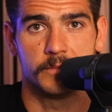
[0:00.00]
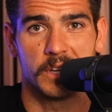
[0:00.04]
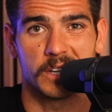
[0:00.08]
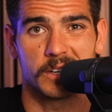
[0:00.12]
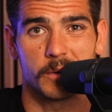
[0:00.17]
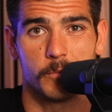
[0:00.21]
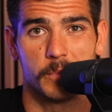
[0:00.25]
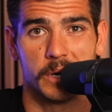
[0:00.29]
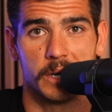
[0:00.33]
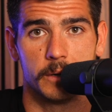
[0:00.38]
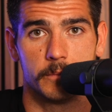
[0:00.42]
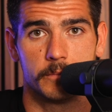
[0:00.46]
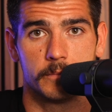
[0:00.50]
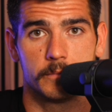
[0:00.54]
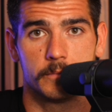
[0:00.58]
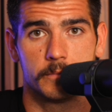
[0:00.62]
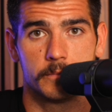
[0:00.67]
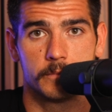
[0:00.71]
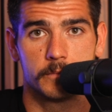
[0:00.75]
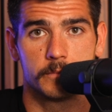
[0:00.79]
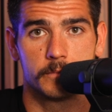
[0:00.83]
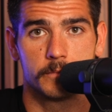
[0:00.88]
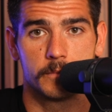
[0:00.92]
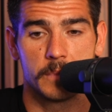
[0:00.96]
They commit.
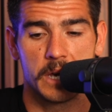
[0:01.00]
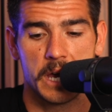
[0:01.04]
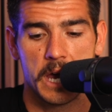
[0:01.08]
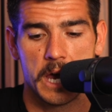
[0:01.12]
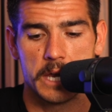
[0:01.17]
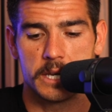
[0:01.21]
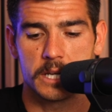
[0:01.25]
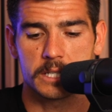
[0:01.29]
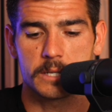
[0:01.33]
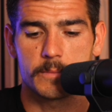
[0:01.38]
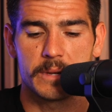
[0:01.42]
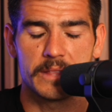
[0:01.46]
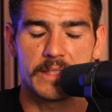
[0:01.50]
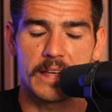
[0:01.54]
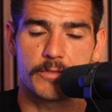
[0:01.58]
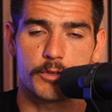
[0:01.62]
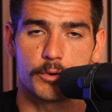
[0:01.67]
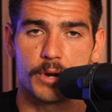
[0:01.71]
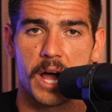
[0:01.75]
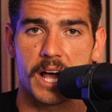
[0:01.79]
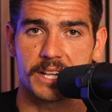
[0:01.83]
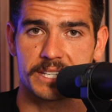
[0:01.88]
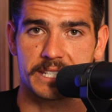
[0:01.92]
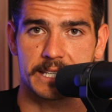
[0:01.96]
It doesn't mean that
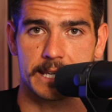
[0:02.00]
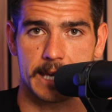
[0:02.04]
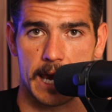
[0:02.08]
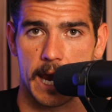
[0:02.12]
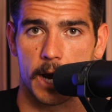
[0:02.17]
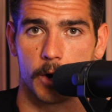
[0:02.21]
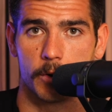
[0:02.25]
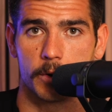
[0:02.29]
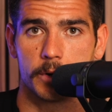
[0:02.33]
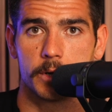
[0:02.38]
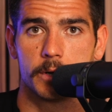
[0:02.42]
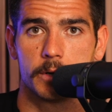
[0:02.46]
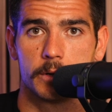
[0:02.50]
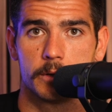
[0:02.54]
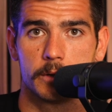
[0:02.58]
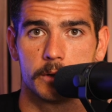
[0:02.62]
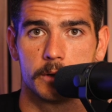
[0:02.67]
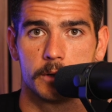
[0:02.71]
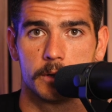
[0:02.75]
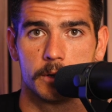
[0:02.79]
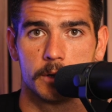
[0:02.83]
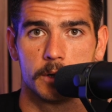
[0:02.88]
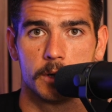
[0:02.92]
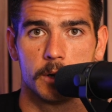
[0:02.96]
they're not scared,
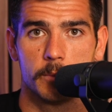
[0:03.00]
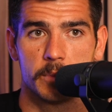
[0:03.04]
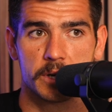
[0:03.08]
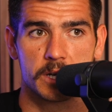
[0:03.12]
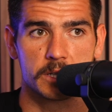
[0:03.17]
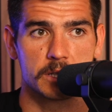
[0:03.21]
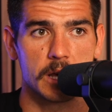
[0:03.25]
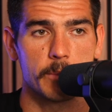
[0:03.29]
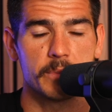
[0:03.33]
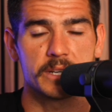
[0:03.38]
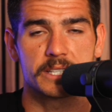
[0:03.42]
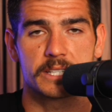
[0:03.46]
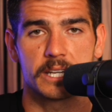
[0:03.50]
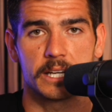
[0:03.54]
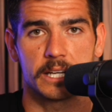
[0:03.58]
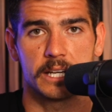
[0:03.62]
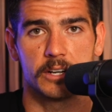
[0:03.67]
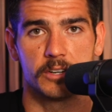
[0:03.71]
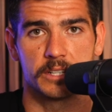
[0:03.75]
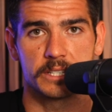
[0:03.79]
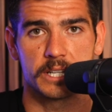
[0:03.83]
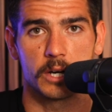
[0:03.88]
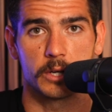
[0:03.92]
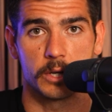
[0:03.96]
because let me sit
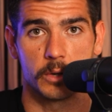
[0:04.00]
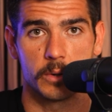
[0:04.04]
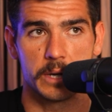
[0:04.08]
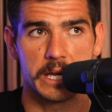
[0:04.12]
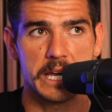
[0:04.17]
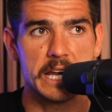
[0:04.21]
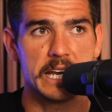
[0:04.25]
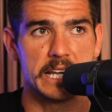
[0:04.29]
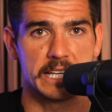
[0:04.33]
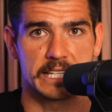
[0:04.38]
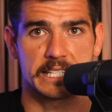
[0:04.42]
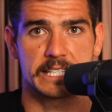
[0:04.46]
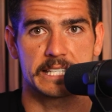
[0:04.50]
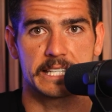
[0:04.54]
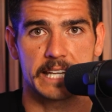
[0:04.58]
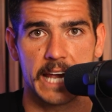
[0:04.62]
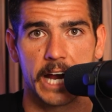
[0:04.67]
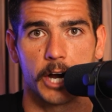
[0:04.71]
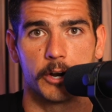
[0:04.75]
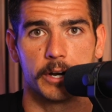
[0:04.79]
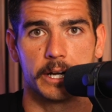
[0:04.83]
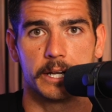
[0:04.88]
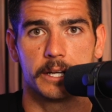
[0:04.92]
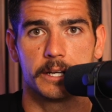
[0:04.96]
here and tell you, it is
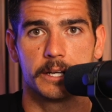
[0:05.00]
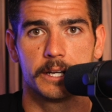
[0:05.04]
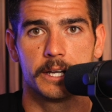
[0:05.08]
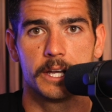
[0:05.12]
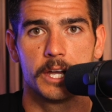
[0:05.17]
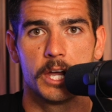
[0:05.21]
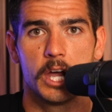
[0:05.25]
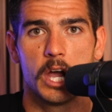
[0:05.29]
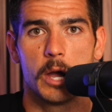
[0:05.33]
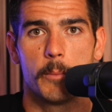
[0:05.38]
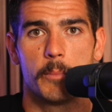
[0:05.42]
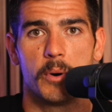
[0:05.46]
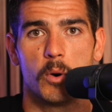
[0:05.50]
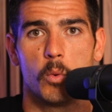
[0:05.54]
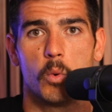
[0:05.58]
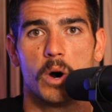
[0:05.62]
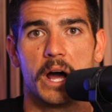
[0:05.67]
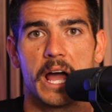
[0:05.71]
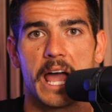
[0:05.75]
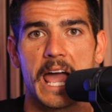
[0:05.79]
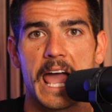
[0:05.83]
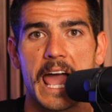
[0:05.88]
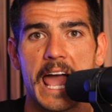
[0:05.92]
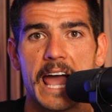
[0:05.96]
scary. But
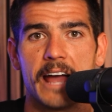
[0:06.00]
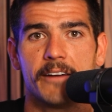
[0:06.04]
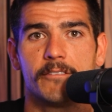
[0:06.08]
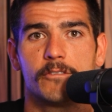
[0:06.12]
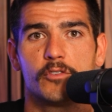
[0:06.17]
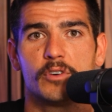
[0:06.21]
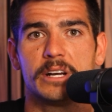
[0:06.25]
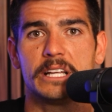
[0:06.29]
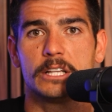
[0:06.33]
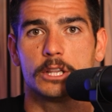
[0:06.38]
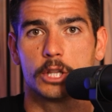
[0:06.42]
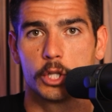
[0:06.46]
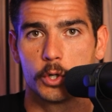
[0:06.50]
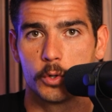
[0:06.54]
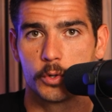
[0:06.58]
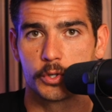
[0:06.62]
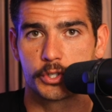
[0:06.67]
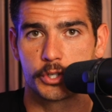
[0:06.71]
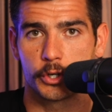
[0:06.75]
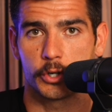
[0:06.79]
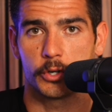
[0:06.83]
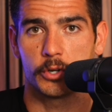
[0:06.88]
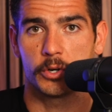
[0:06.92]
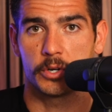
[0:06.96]
what every
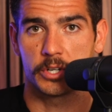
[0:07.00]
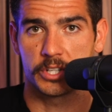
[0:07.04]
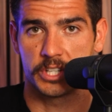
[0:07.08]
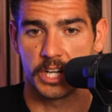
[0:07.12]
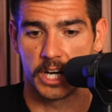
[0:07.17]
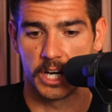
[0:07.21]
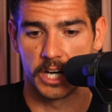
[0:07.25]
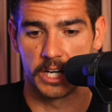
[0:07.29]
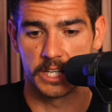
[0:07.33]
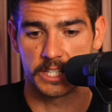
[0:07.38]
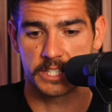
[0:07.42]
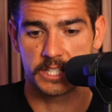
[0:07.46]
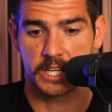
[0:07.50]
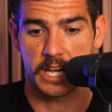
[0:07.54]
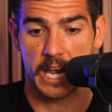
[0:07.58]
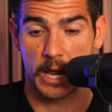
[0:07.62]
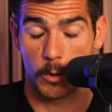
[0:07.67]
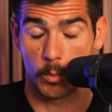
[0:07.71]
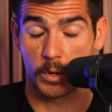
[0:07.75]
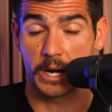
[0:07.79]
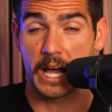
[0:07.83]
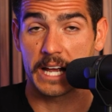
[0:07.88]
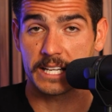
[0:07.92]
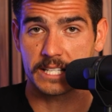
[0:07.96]
loser does,
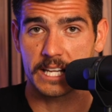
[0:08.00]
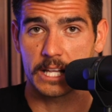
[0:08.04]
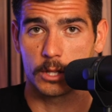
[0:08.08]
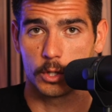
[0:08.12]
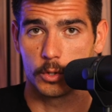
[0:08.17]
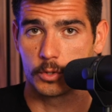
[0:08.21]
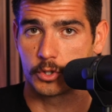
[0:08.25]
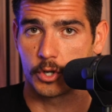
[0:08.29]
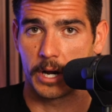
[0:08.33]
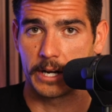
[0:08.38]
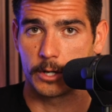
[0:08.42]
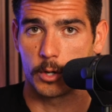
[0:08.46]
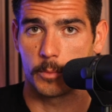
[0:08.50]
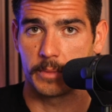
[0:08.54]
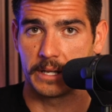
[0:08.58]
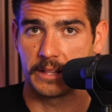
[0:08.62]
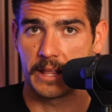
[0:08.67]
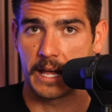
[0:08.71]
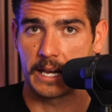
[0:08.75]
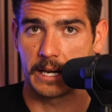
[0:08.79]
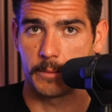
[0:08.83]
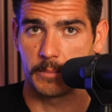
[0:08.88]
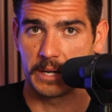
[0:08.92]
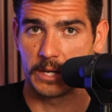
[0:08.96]
and when I say loser, I don't mean
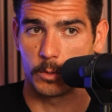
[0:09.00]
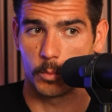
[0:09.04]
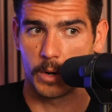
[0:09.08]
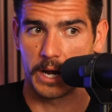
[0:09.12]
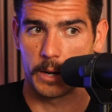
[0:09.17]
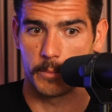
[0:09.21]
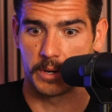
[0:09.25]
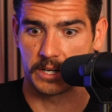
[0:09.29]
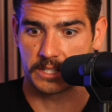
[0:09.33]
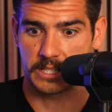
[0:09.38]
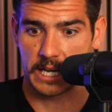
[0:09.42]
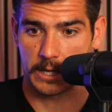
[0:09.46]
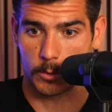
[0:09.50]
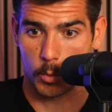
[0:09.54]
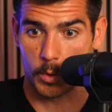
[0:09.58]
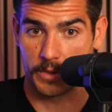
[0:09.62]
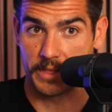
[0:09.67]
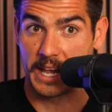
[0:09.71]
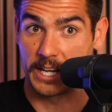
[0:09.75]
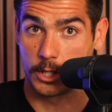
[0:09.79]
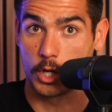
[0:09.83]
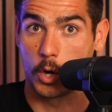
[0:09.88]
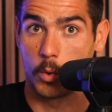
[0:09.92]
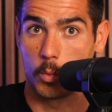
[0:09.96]
that in a mean way, but it's like when
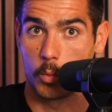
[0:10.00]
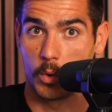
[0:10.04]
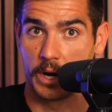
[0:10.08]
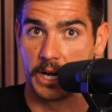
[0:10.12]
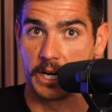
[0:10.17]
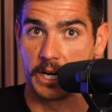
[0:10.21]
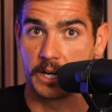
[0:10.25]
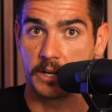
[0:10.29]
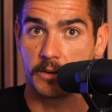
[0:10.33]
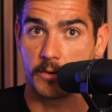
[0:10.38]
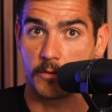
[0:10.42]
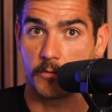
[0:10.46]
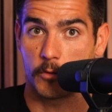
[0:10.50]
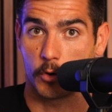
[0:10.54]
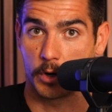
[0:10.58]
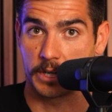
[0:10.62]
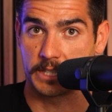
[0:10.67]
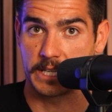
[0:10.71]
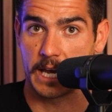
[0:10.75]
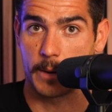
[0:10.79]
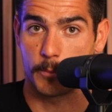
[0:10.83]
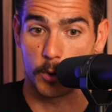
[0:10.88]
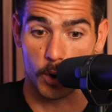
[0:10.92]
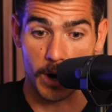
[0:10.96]
they don't win. For
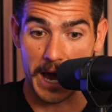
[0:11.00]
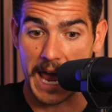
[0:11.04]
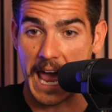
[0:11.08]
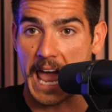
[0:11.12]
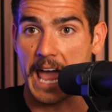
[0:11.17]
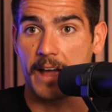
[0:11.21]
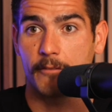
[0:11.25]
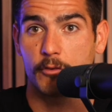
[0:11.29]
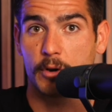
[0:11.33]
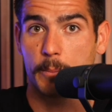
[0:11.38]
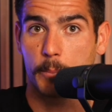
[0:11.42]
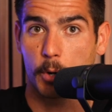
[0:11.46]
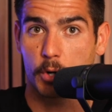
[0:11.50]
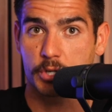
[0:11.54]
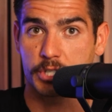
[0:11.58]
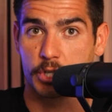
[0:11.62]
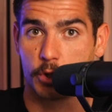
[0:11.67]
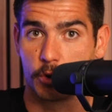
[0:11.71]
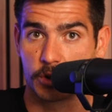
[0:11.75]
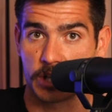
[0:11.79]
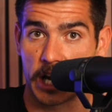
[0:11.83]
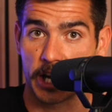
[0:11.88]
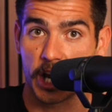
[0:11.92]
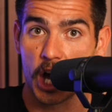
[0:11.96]
example, every person
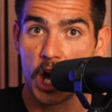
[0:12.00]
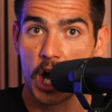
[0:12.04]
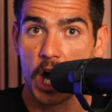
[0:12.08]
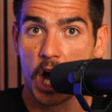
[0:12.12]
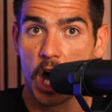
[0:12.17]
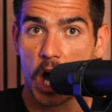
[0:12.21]
who's like,